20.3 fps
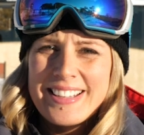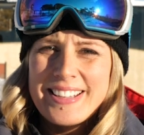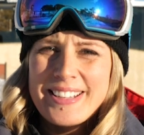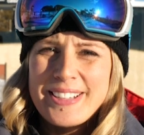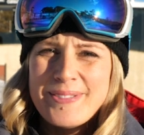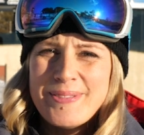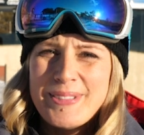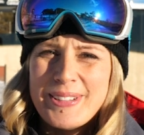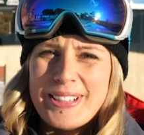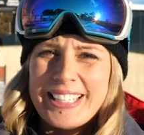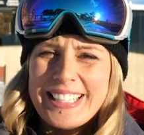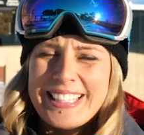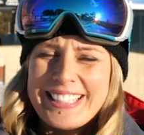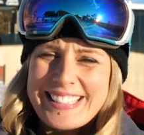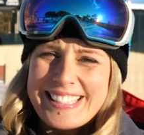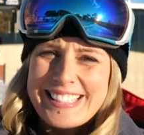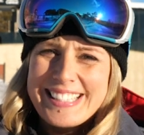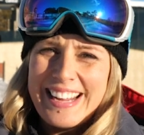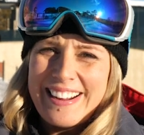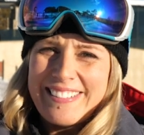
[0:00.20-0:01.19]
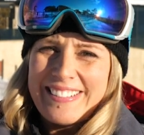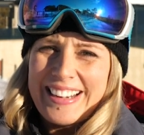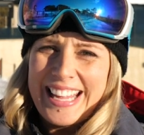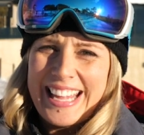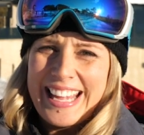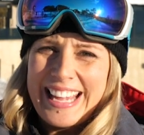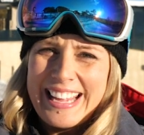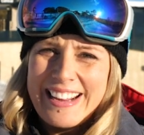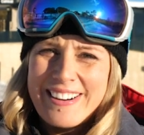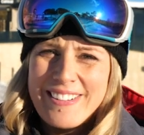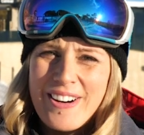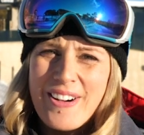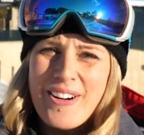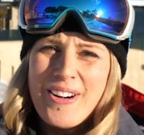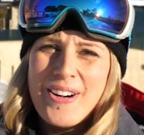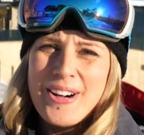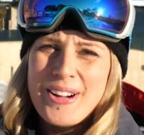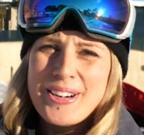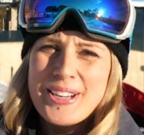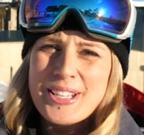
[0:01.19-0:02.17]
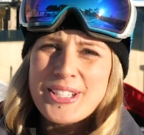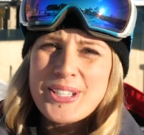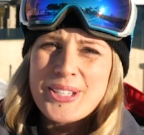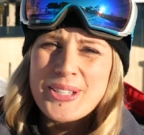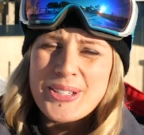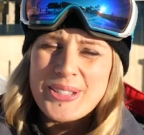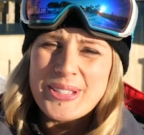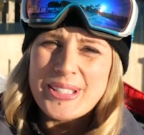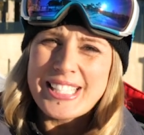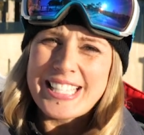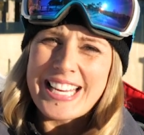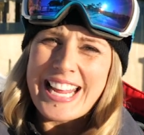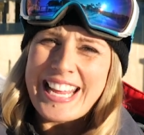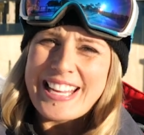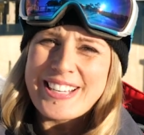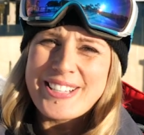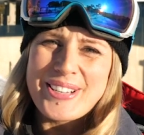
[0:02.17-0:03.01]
Good morning, Sarah here on Tuesday,